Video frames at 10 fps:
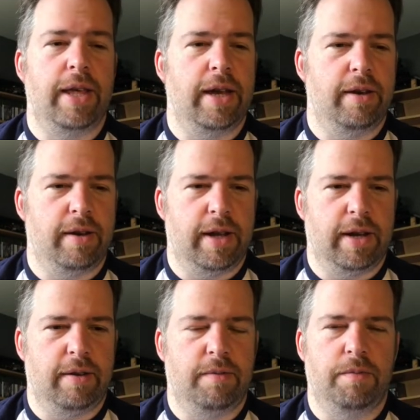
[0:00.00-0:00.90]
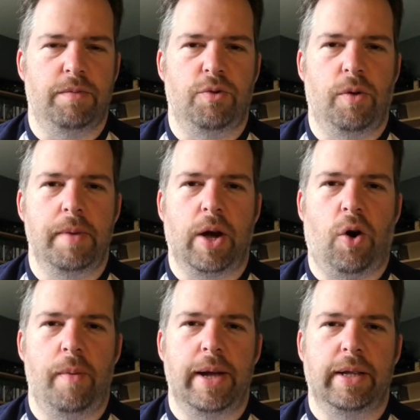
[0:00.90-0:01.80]
then drop me a
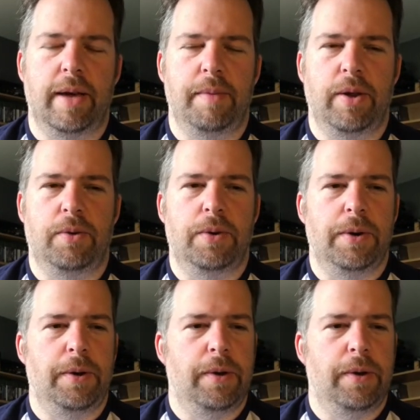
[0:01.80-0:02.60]
comment. Let me know.